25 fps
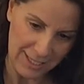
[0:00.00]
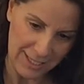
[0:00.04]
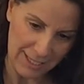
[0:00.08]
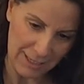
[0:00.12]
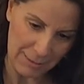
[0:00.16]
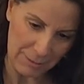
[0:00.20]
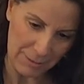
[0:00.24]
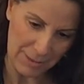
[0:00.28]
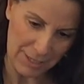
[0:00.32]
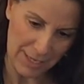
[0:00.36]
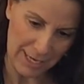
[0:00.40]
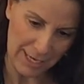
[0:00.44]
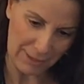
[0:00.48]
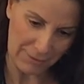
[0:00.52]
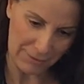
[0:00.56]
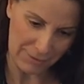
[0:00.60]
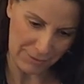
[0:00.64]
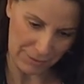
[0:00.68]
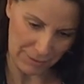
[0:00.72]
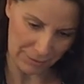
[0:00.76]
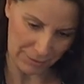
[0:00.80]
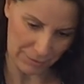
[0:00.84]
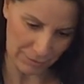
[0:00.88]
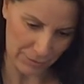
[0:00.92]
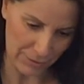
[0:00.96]
I'm
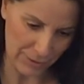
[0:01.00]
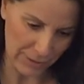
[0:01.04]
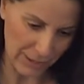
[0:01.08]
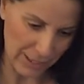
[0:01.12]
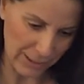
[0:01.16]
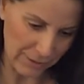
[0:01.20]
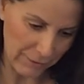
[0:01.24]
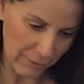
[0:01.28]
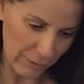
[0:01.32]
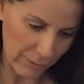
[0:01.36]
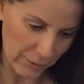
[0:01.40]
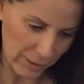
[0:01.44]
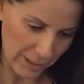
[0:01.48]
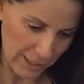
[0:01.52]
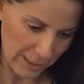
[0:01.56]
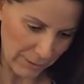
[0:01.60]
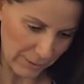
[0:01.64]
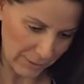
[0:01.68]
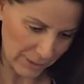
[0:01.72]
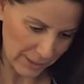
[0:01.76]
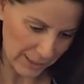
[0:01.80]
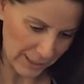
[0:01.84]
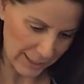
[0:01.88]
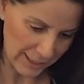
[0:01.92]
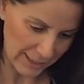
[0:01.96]
thankful for everyone that
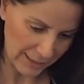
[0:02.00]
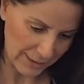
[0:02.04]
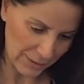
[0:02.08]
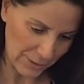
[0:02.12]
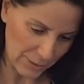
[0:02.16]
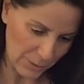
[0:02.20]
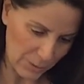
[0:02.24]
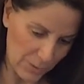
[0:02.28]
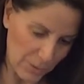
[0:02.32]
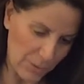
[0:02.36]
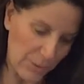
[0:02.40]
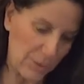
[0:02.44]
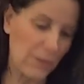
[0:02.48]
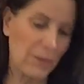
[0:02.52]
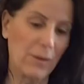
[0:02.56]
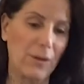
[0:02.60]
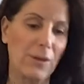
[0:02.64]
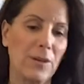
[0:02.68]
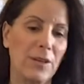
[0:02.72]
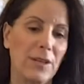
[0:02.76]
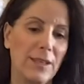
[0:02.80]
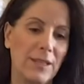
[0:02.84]
would like to order